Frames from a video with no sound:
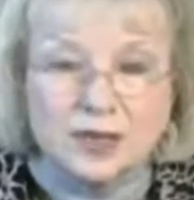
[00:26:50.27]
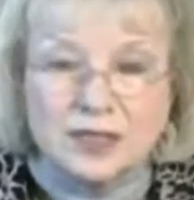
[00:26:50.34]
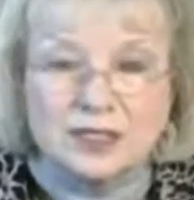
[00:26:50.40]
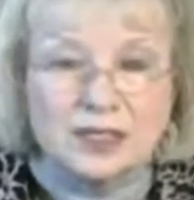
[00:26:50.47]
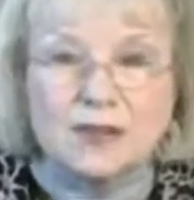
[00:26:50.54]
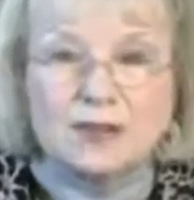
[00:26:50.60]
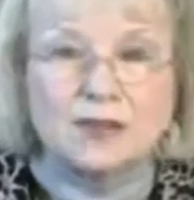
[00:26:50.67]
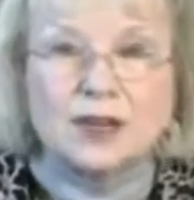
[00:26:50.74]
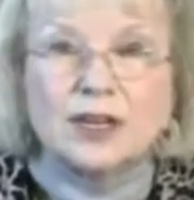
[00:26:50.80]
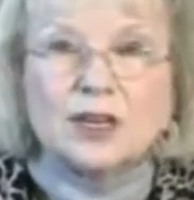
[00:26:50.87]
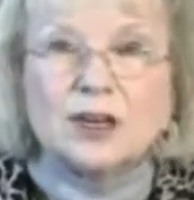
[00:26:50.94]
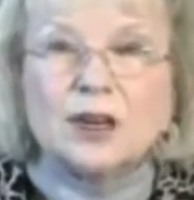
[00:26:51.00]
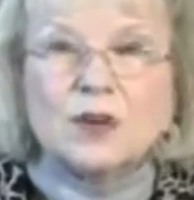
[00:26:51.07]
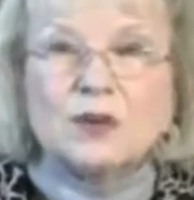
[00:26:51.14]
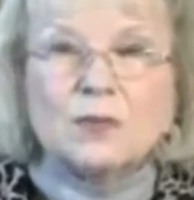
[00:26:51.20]
suffering a
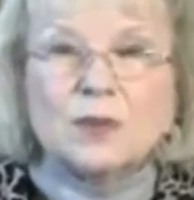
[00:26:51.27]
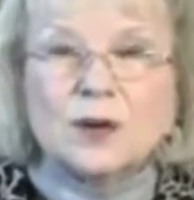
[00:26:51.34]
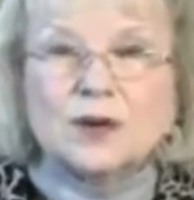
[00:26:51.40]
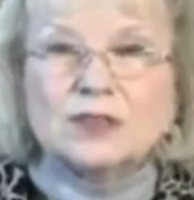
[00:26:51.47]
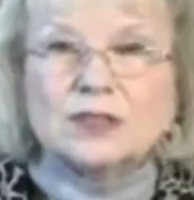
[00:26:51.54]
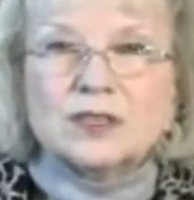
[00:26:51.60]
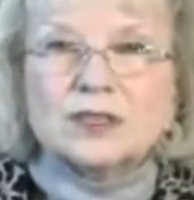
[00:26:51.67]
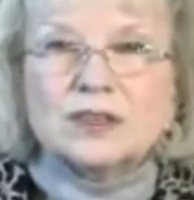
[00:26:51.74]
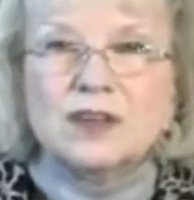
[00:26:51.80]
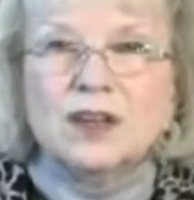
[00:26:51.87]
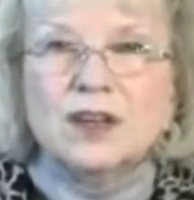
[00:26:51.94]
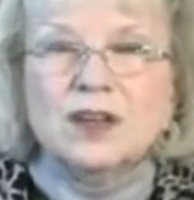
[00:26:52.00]
lone person.